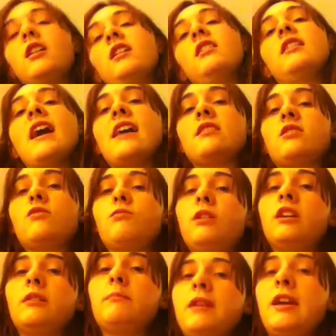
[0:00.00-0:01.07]
That's
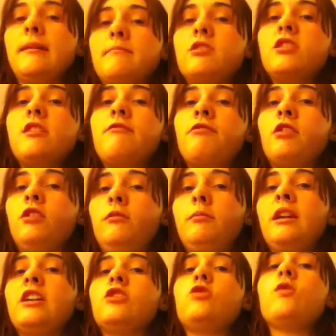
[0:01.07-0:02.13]
where it becomes difficult,
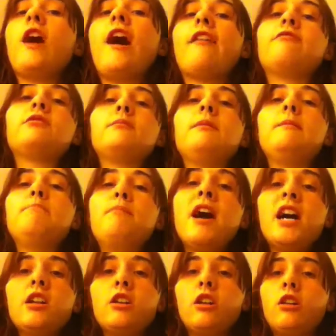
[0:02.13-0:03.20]
because you have to be
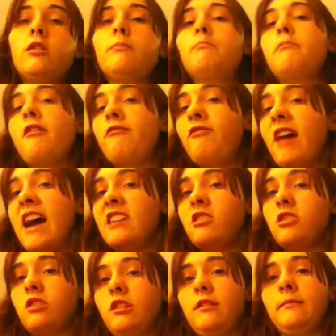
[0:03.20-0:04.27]
better but
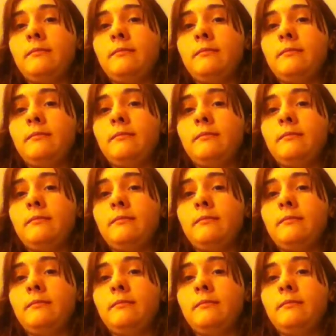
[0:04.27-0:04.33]
faster.